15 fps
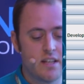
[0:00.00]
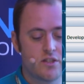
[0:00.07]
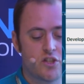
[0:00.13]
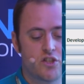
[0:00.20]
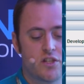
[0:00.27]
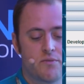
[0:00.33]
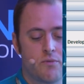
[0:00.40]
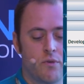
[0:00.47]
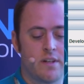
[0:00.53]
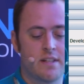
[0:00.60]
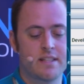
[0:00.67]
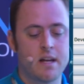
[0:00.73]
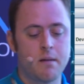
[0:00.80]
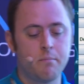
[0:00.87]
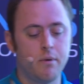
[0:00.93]
such as, for
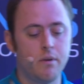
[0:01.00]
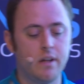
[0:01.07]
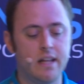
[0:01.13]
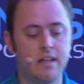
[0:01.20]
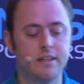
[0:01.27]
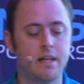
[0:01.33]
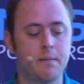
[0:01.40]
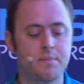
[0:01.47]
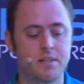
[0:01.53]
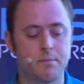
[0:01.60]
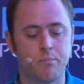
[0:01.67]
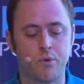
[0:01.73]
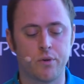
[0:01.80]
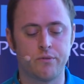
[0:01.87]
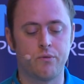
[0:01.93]
example, LDAP
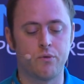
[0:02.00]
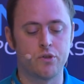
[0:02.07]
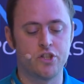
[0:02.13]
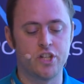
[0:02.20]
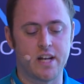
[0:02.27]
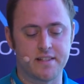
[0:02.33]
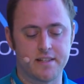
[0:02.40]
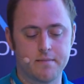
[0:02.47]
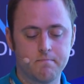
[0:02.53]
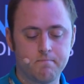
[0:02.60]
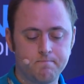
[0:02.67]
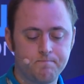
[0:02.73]
support for JAAS,